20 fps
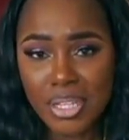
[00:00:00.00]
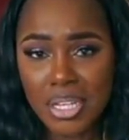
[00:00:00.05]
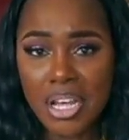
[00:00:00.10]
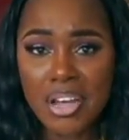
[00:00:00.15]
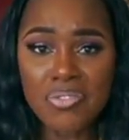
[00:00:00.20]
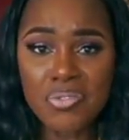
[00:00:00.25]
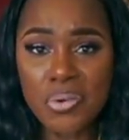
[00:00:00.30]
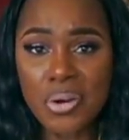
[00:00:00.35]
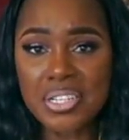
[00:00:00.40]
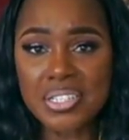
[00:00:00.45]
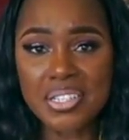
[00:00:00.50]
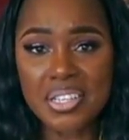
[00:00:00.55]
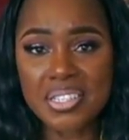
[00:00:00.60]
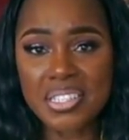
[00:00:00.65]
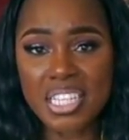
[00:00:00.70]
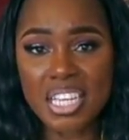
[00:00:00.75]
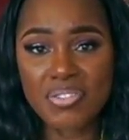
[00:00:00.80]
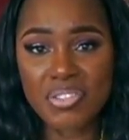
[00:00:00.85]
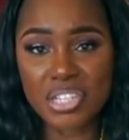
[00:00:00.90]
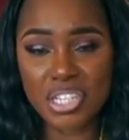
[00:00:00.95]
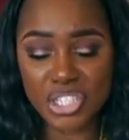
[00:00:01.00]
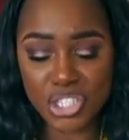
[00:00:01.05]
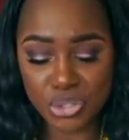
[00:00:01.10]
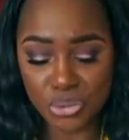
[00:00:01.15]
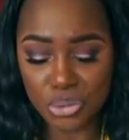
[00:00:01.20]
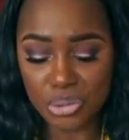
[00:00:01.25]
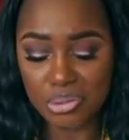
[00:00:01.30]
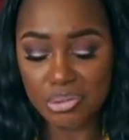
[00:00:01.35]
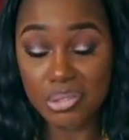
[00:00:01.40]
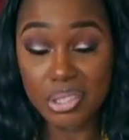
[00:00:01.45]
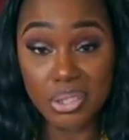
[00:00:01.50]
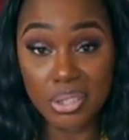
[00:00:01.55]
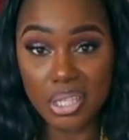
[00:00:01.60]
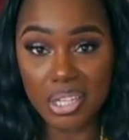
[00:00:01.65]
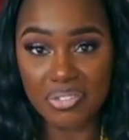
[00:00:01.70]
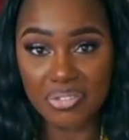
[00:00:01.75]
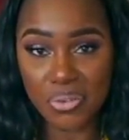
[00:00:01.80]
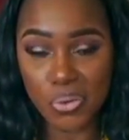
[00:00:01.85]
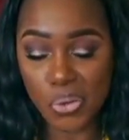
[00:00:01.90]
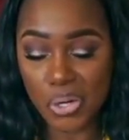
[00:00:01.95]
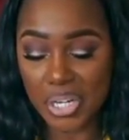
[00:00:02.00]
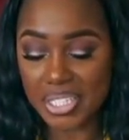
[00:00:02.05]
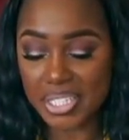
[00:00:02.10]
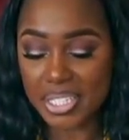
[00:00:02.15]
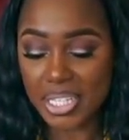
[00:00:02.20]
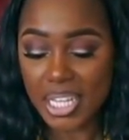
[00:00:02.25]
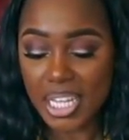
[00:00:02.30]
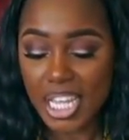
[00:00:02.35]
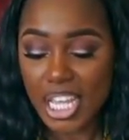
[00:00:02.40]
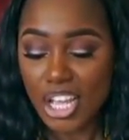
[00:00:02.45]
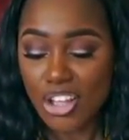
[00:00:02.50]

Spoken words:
Of course, it doesn't give you the true look, of course.